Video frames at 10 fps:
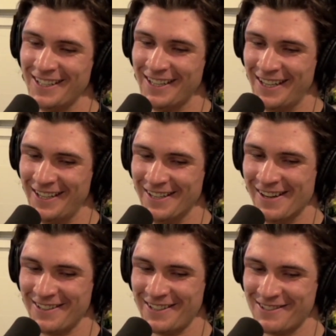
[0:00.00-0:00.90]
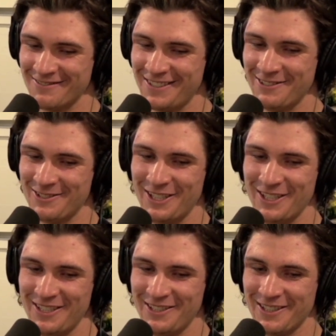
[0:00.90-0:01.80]
no, he was
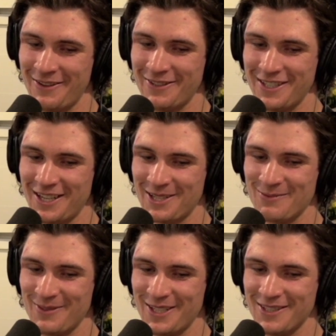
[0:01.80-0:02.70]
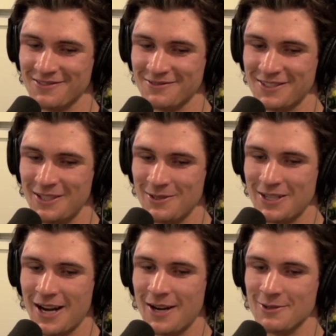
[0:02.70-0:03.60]
good. He obviously texted me and said he's
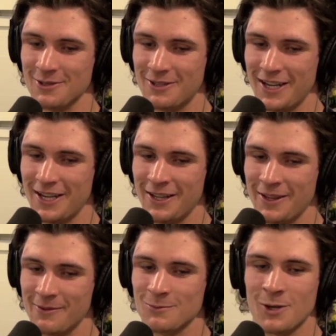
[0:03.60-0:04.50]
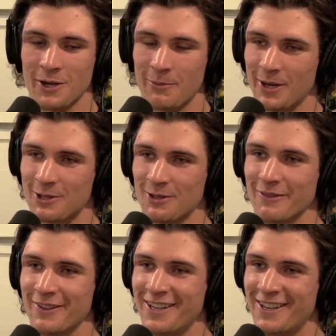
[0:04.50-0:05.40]
glad I was okay, and then wanted a picture
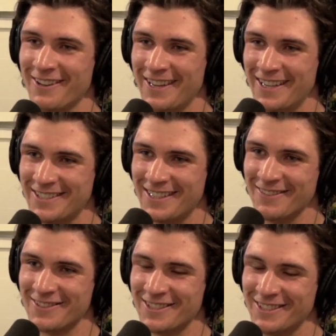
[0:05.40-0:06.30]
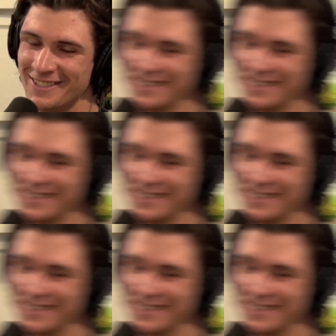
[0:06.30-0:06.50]
of it and all that stuff. So